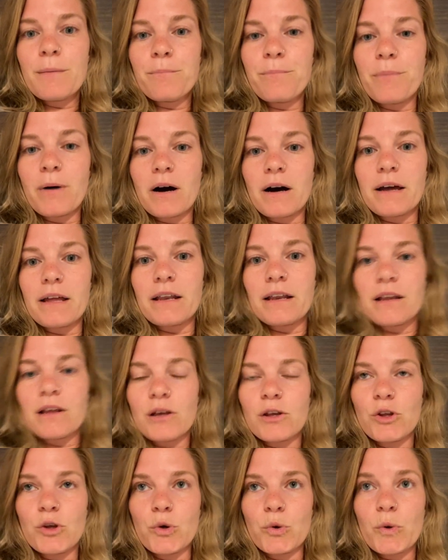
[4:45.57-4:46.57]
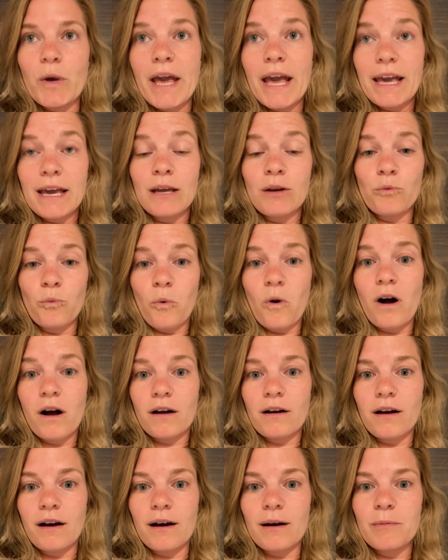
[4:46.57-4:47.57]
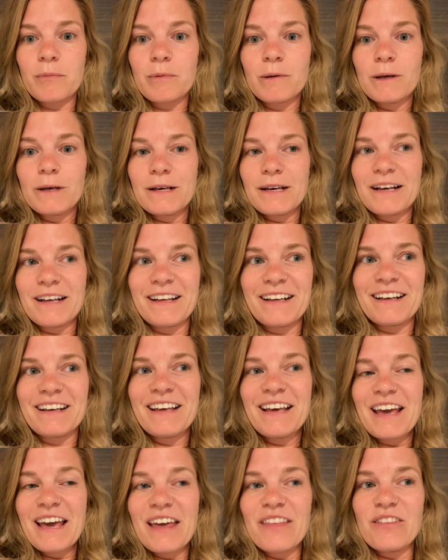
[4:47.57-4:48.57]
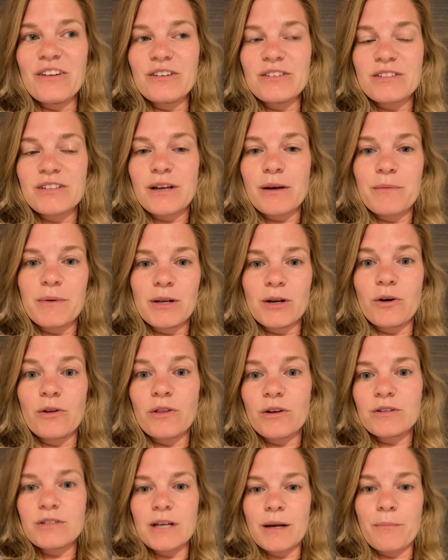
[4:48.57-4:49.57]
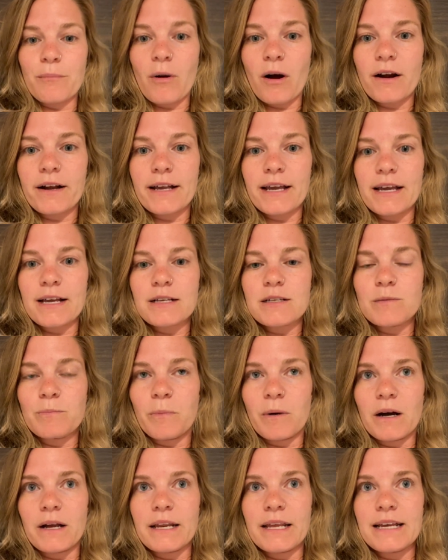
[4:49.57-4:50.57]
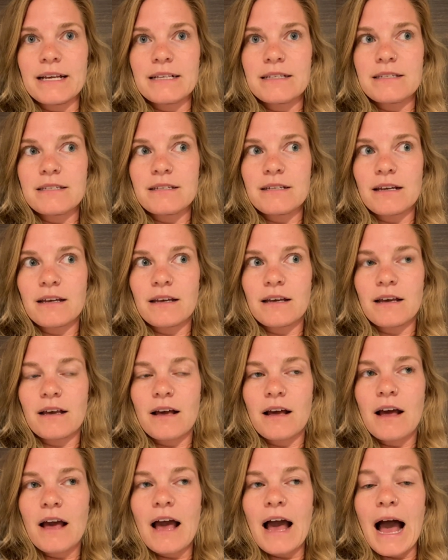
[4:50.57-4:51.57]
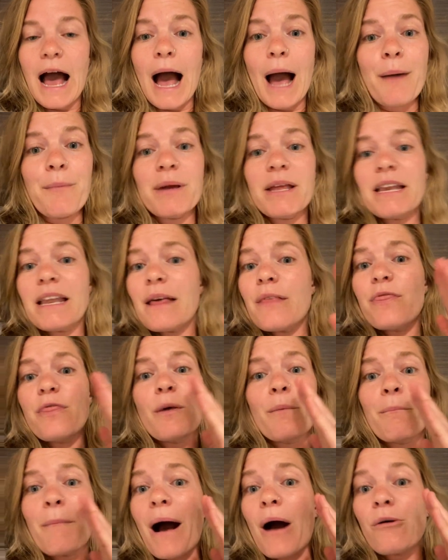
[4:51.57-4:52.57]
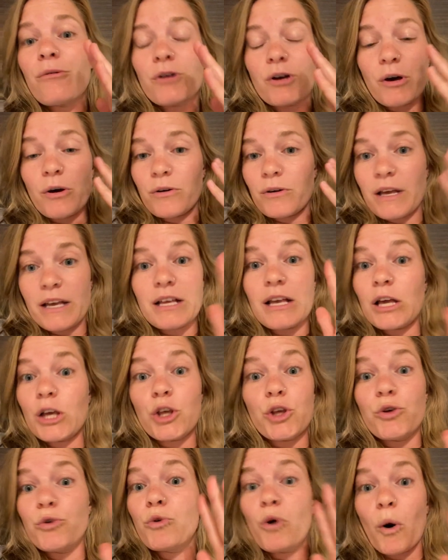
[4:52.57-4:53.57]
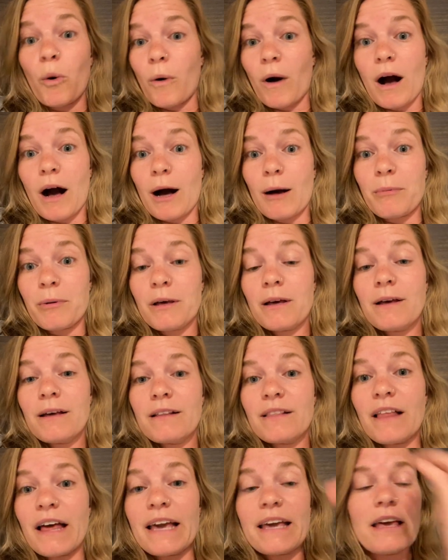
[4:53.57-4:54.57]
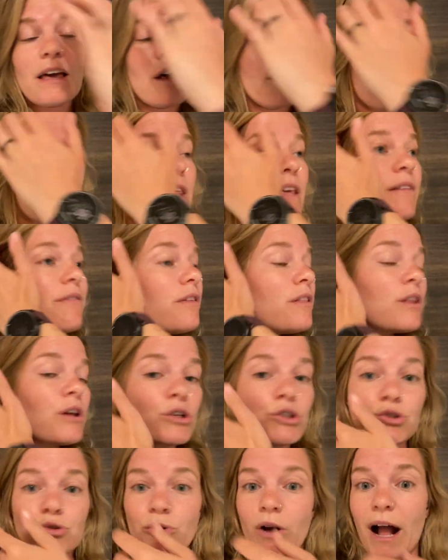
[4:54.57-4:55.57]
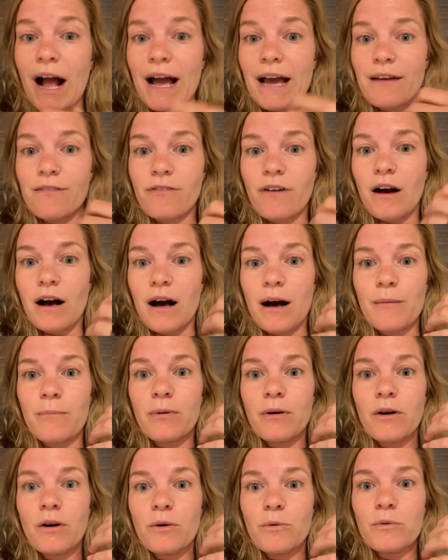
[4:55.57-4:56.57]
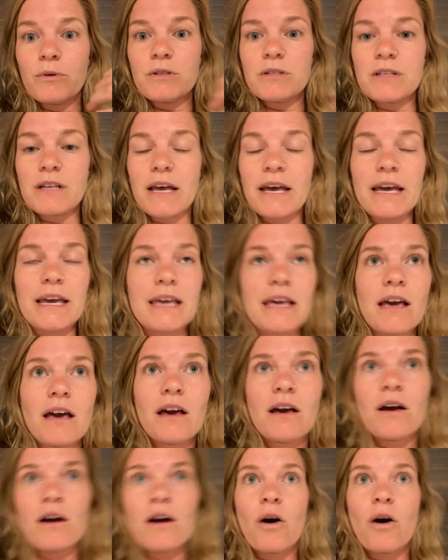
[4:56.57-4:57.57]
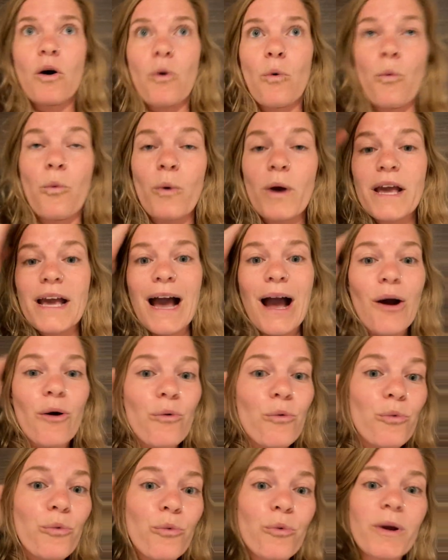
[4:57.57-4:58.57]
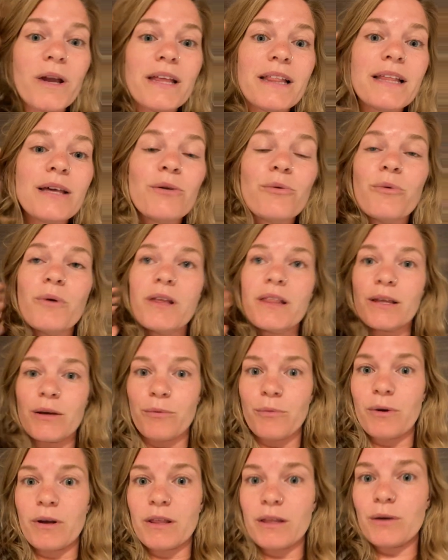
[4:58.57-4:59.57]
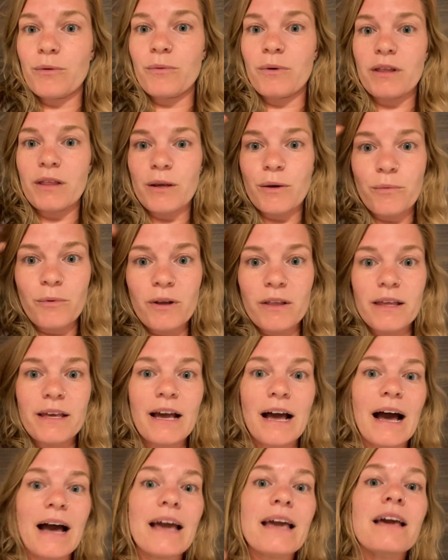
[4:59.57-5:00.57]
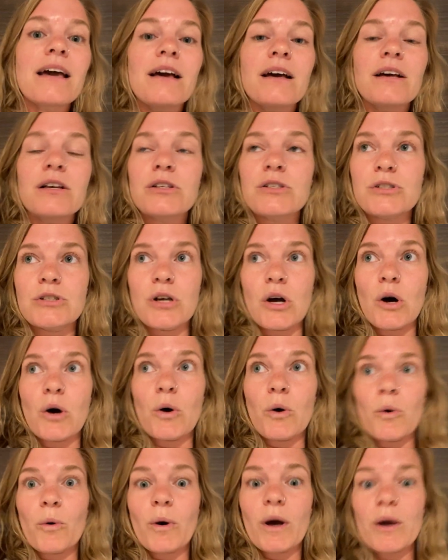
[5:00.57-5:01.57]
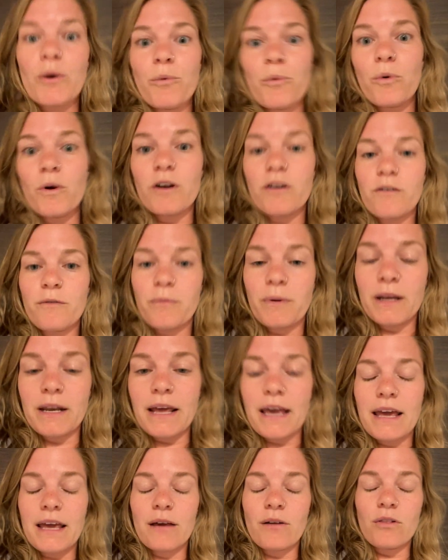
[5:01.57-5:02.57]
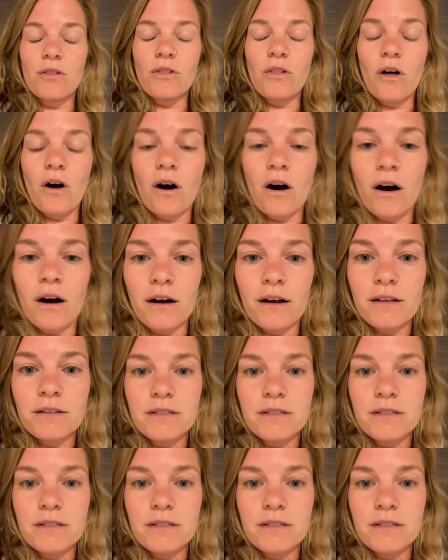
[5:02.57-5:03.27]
But you can walk up and there's like markings, but the mountain you go up, like even the drive up was like we got really high. So it would have been a long,